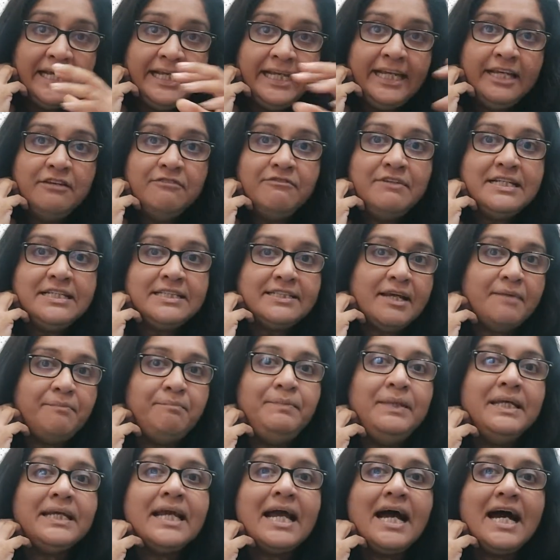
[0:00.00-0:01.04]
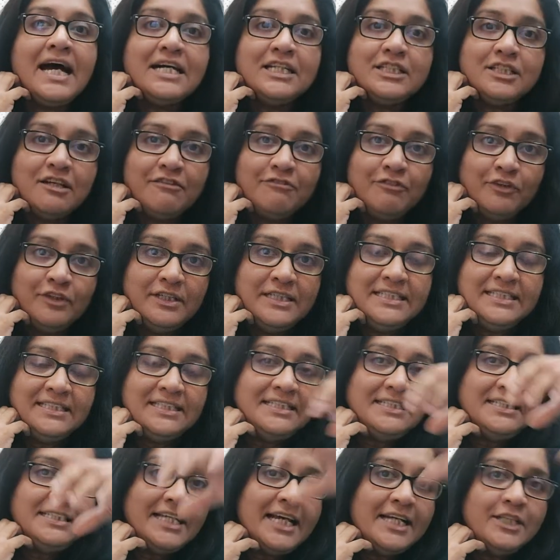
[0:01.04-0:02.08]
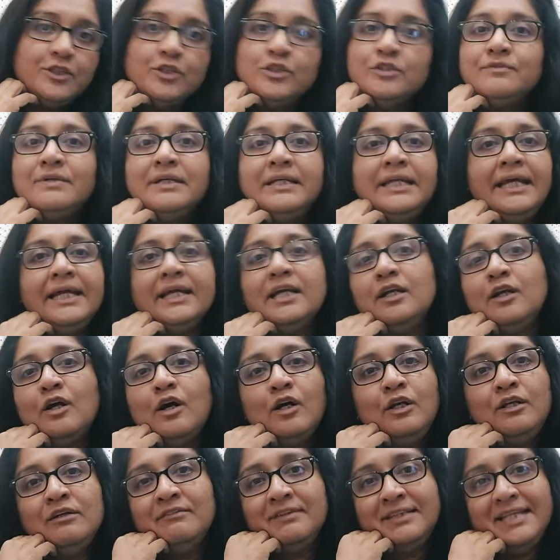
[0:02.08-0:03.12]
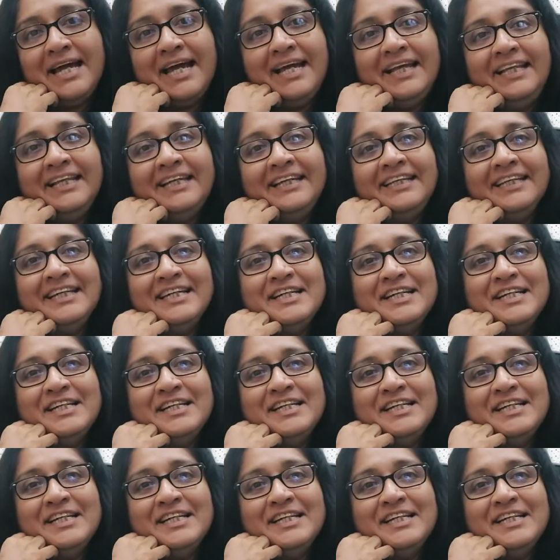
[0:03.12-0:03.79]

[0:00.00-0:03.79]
in which replicas of original statues were taken all over the island.